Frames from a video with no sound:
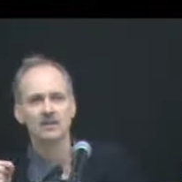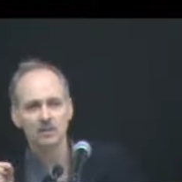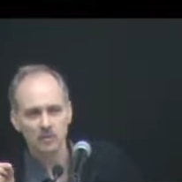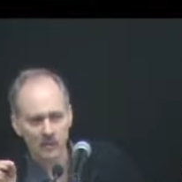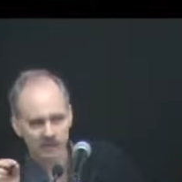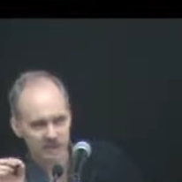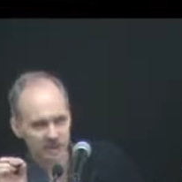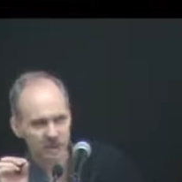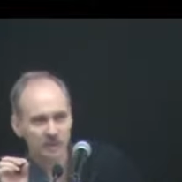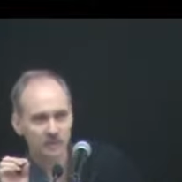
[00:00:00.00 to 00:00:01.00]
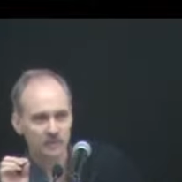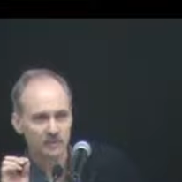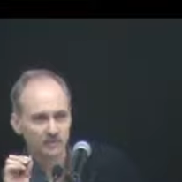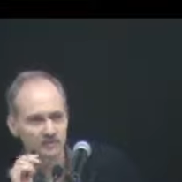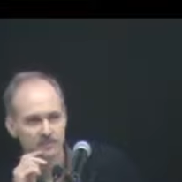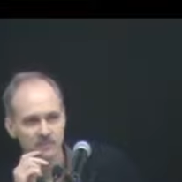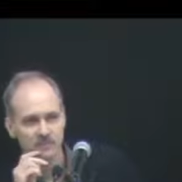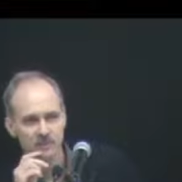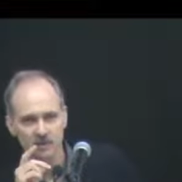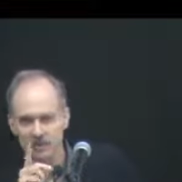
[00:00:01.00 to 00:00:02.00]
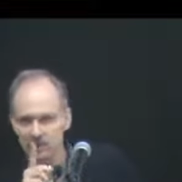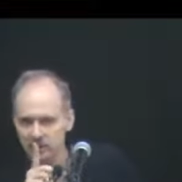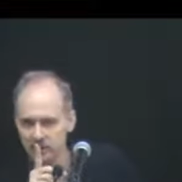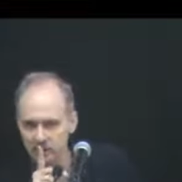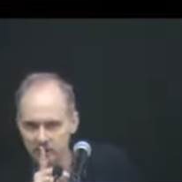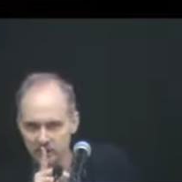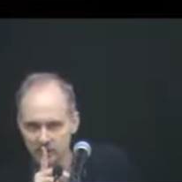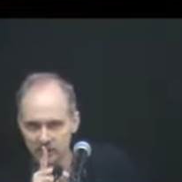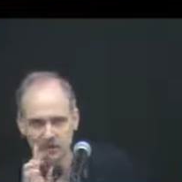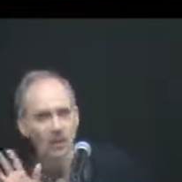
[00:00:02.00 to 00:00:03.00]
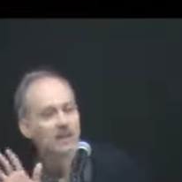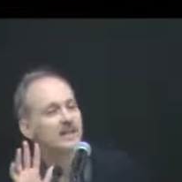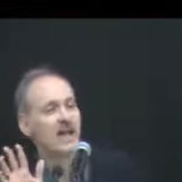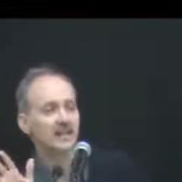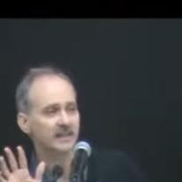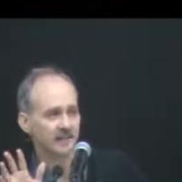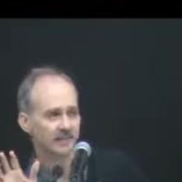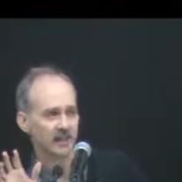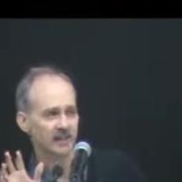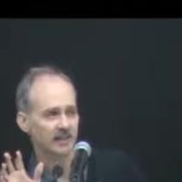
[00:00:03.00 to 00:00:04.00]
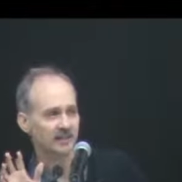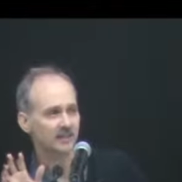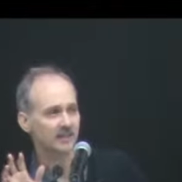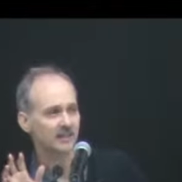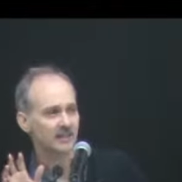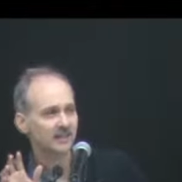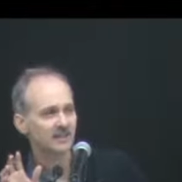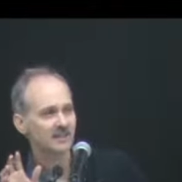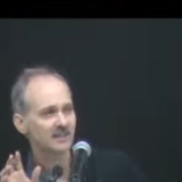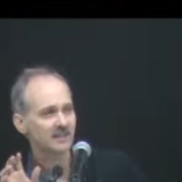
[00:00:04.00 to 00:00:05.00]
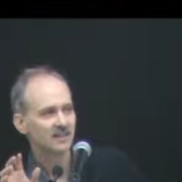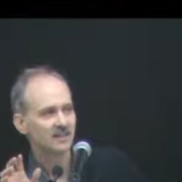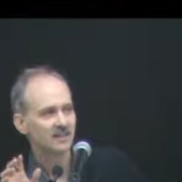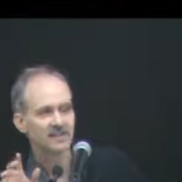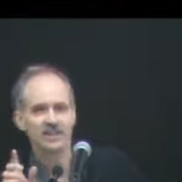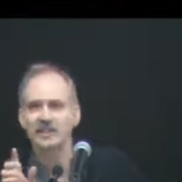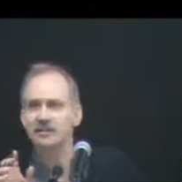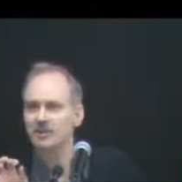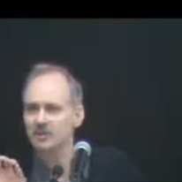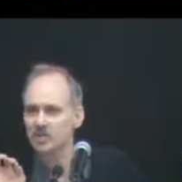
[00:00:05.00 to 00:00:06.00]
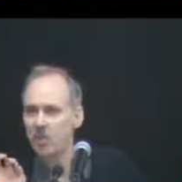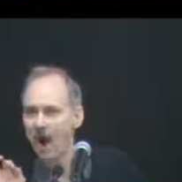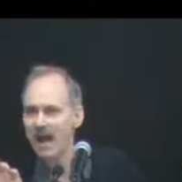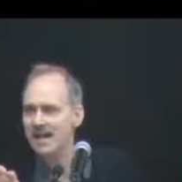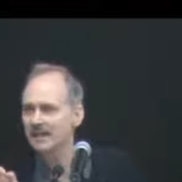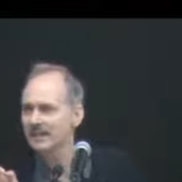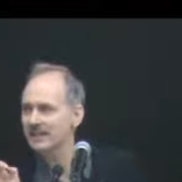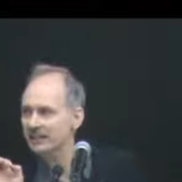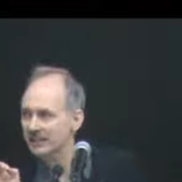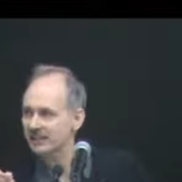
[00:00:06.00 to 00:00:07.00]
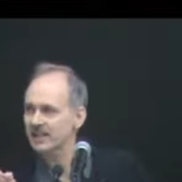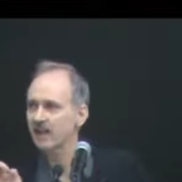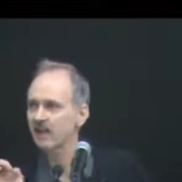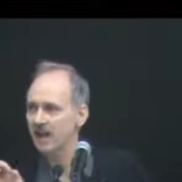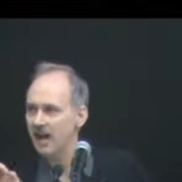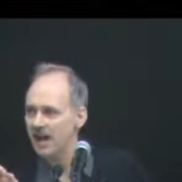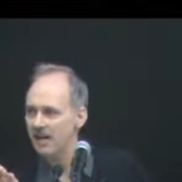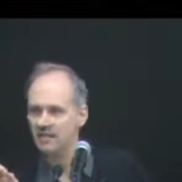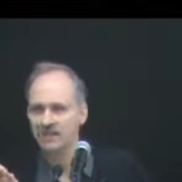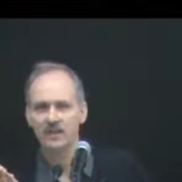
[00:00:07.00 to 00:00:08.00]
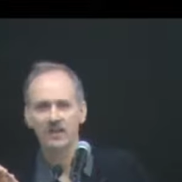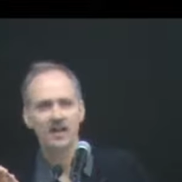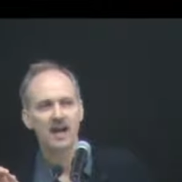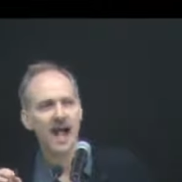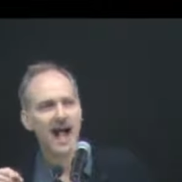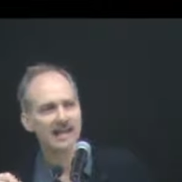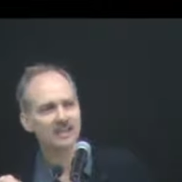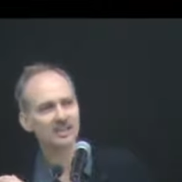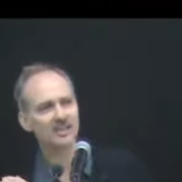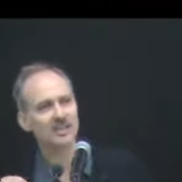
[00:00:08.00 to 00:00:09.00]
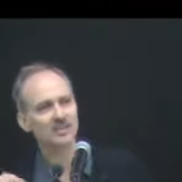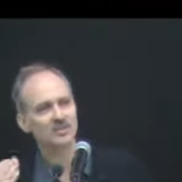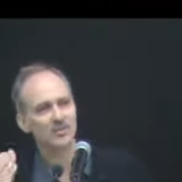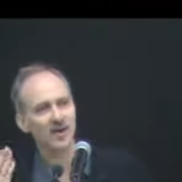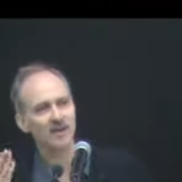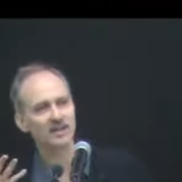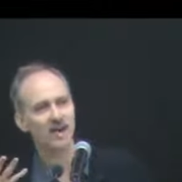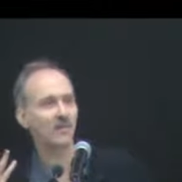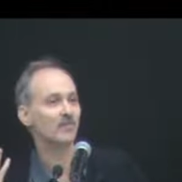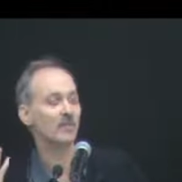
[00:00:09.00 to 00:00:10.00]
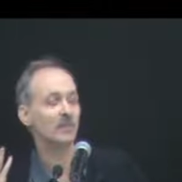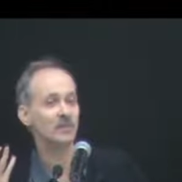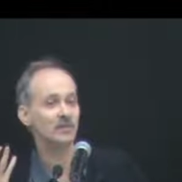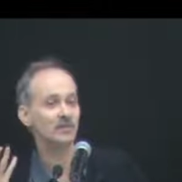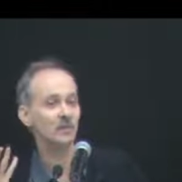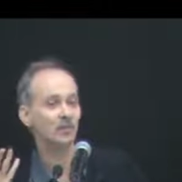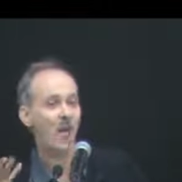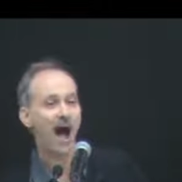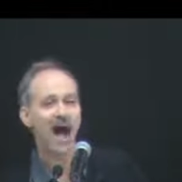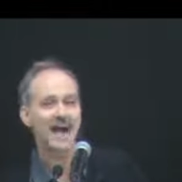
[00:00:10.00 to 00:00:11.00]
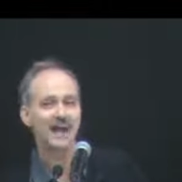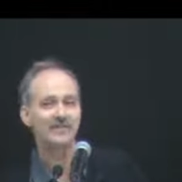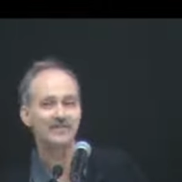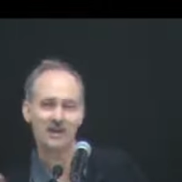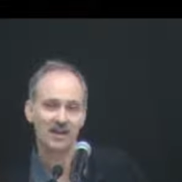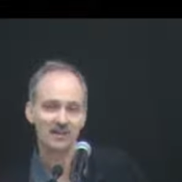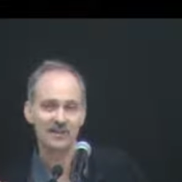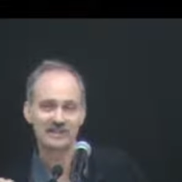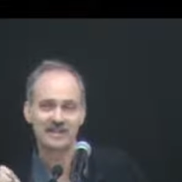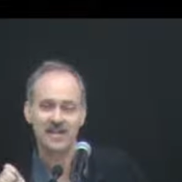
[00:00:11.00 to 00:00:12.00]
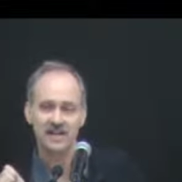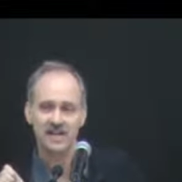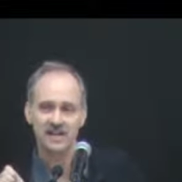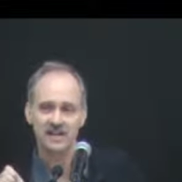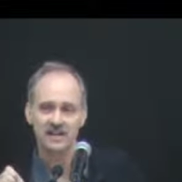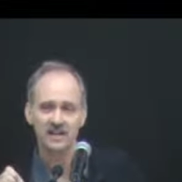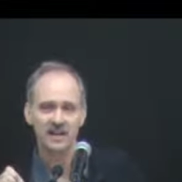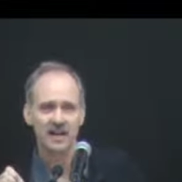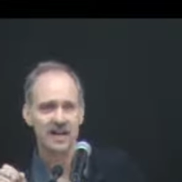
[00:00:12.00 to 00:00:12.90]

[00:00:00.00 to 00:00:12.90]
who was a Jew. Shh, don't tell anybody. She was quietly living her life, actually as one of the wives of this king,